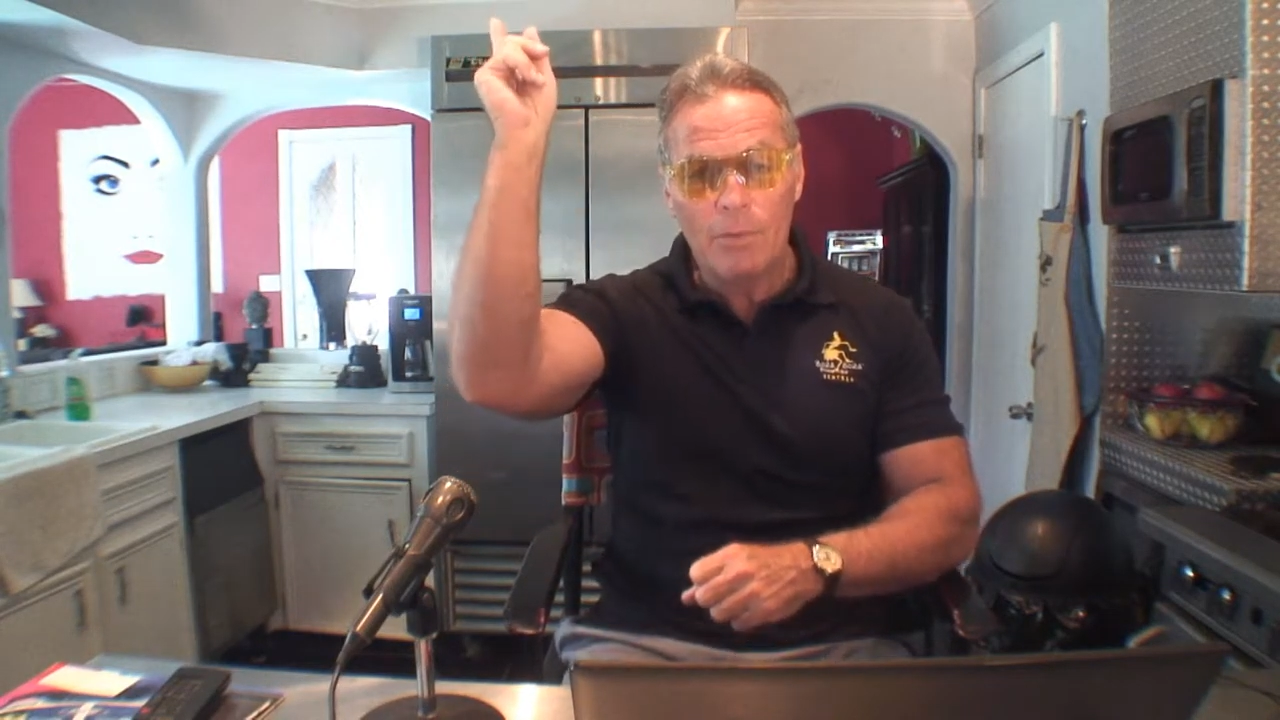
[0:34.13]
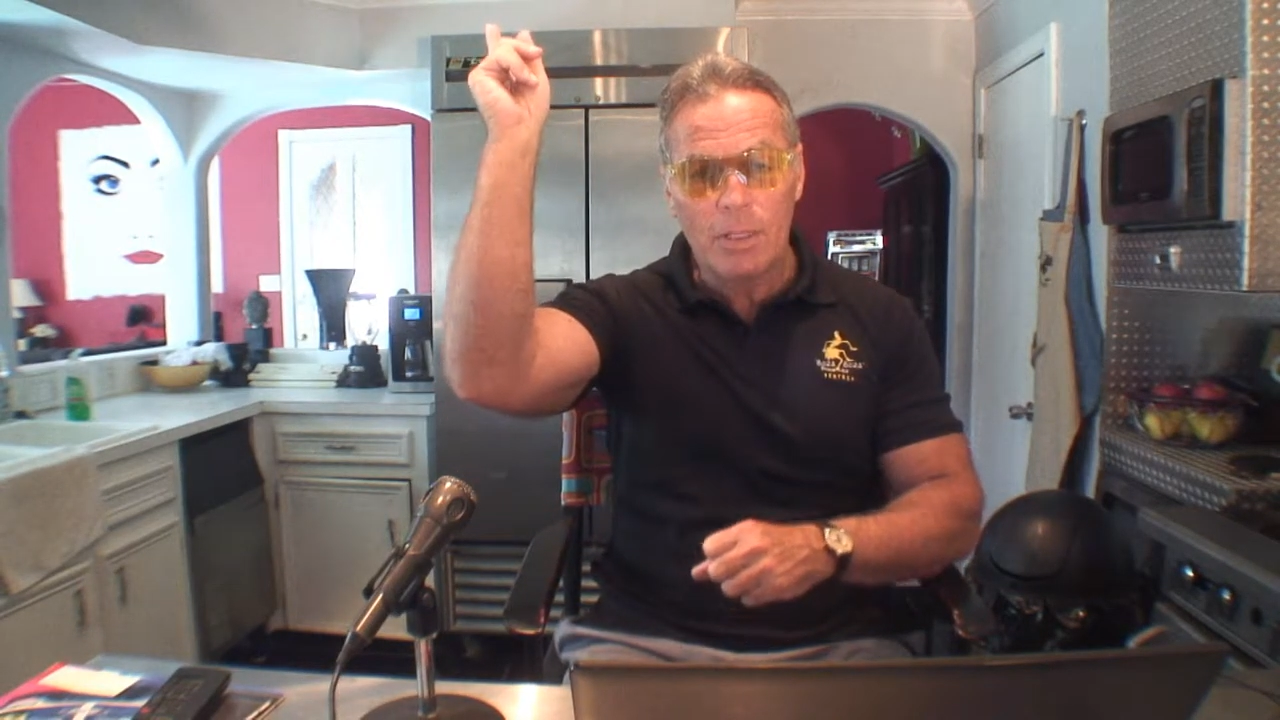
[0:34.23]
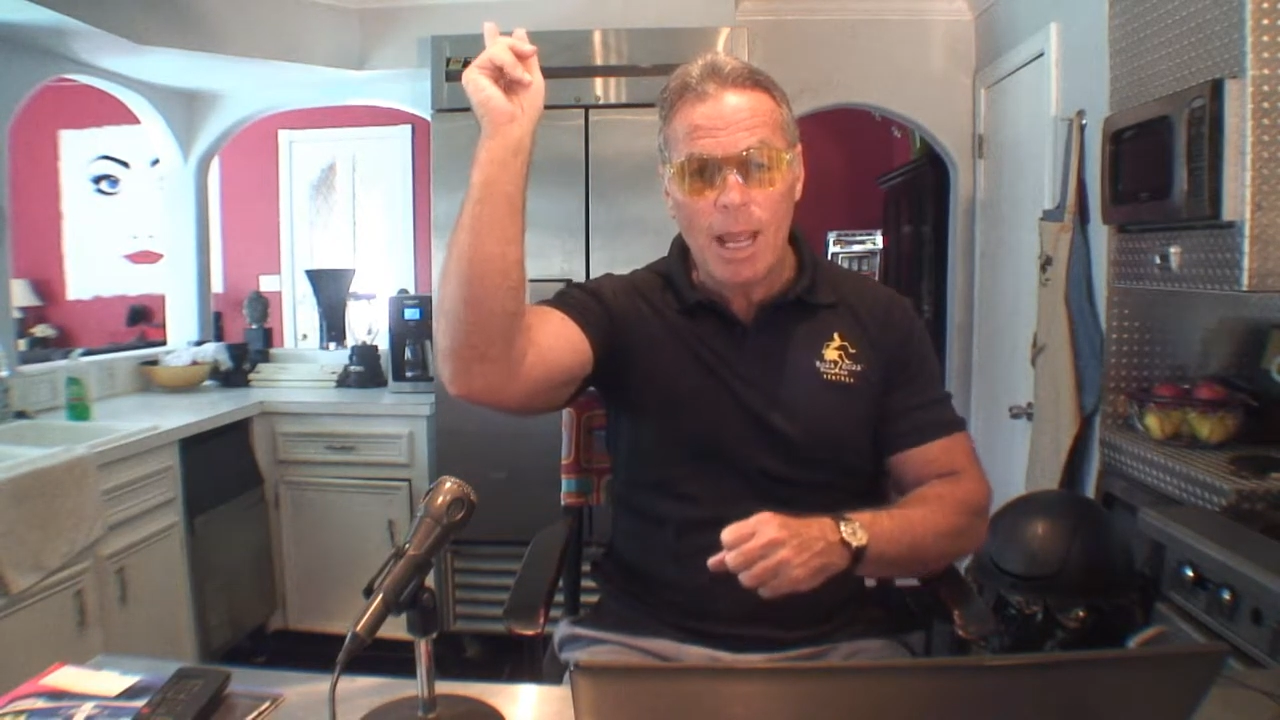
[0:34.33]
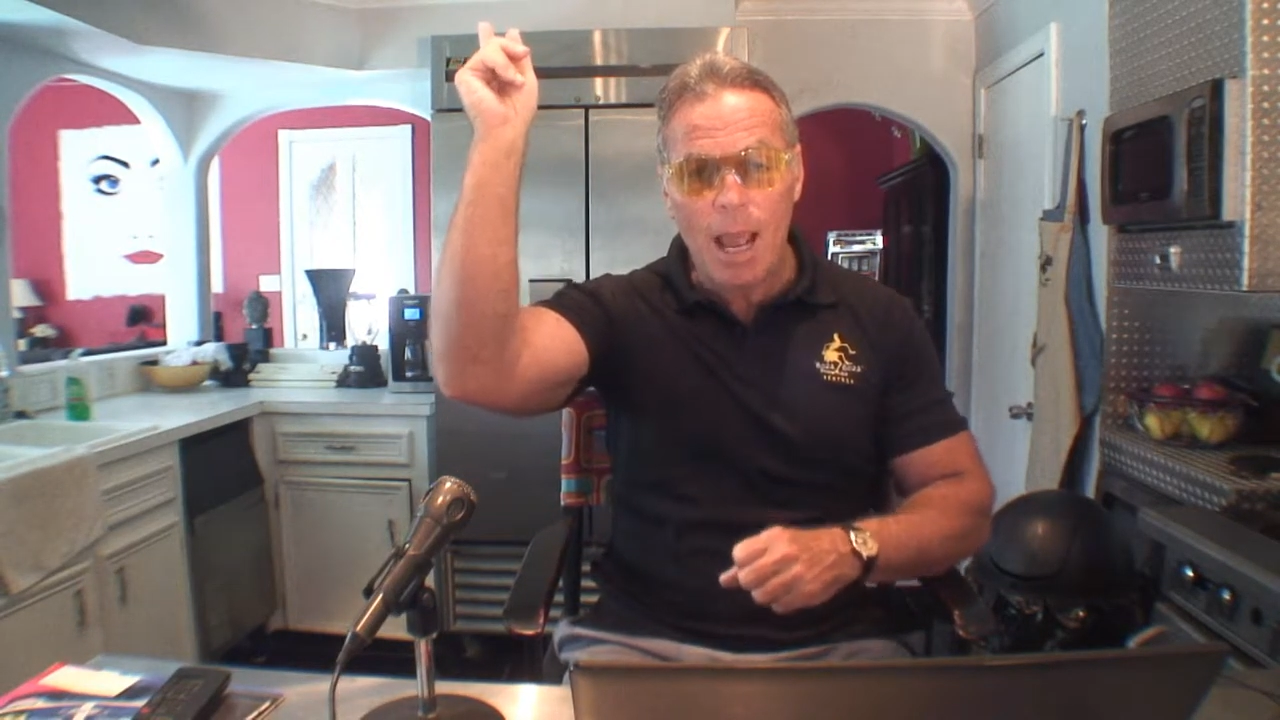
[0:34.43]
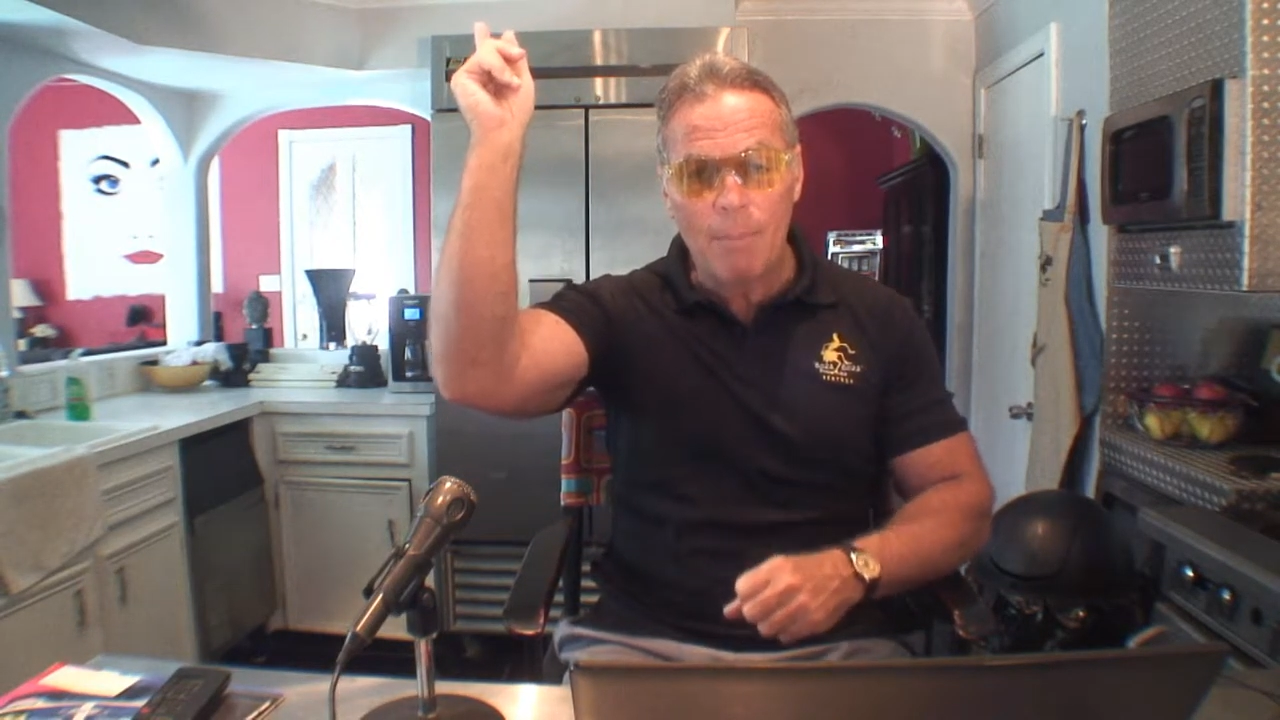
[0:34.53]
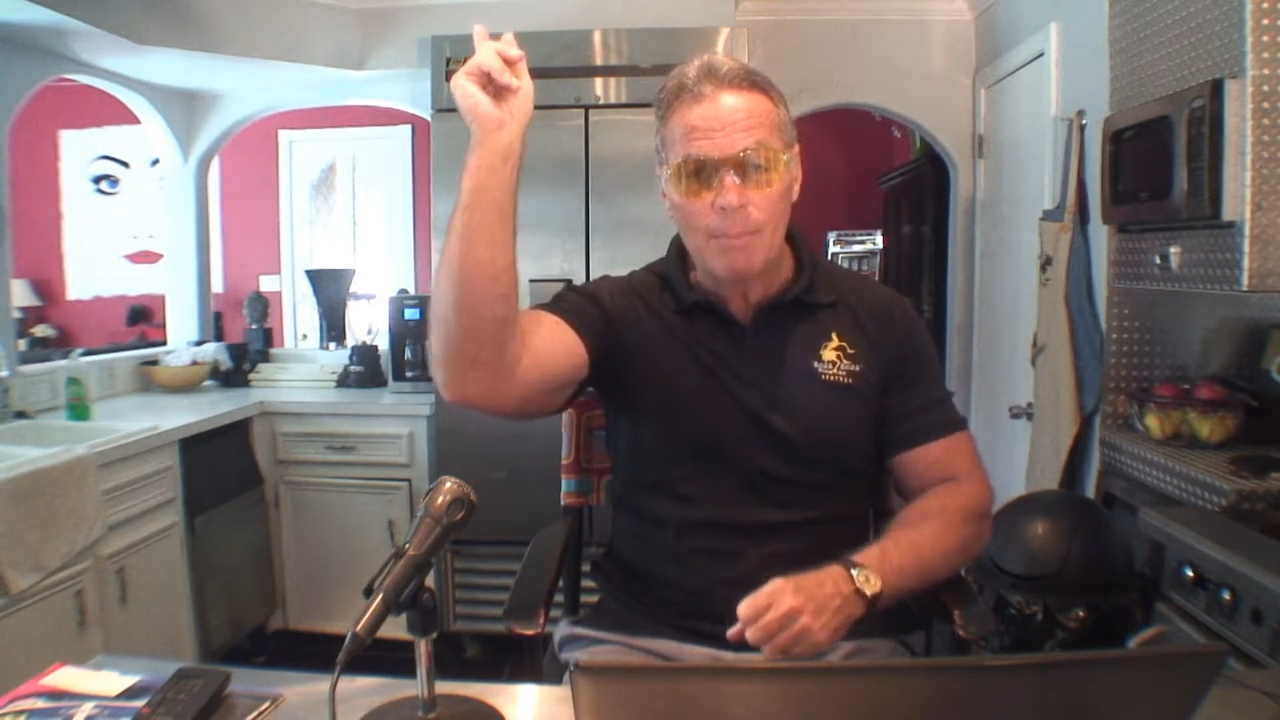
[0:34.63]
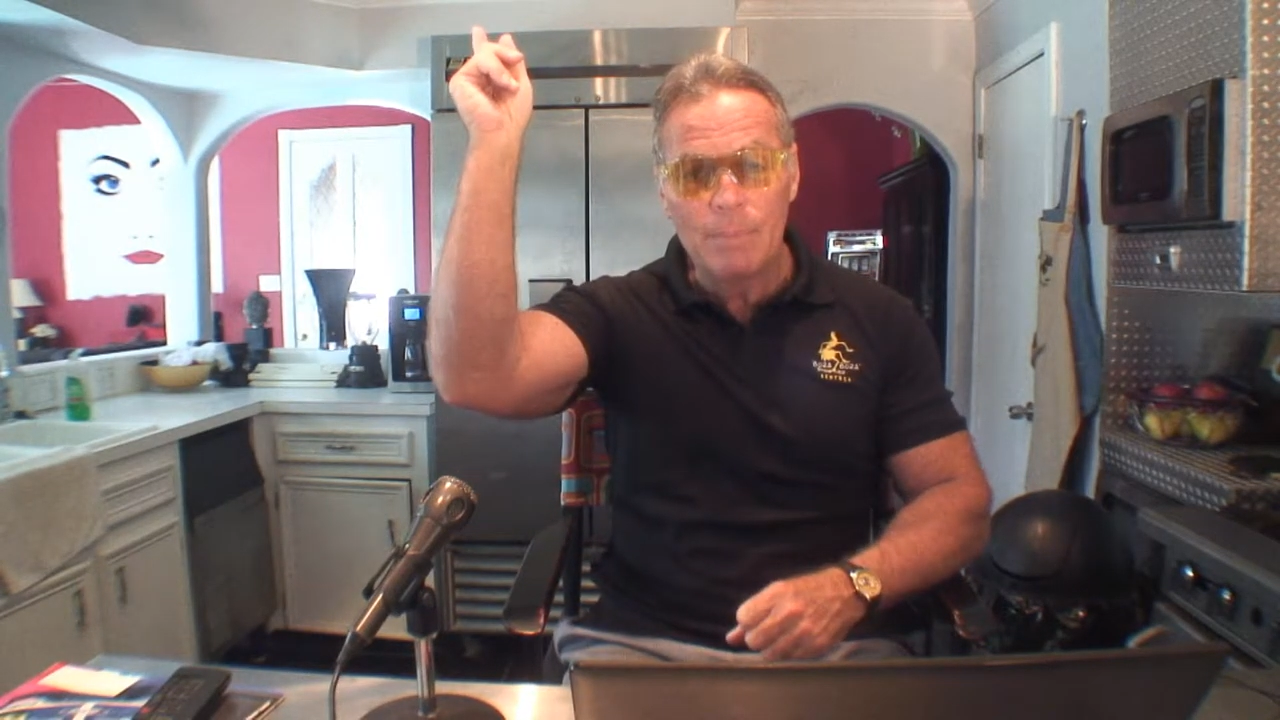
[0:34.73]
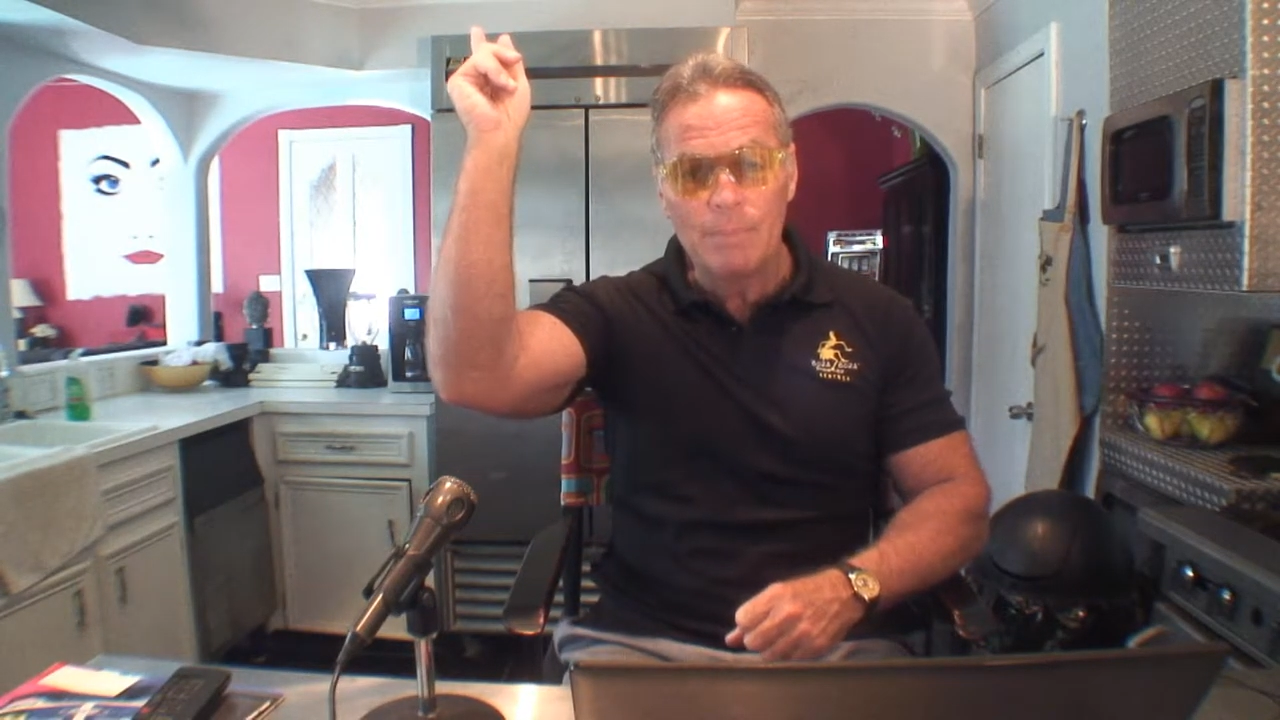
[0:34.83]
the top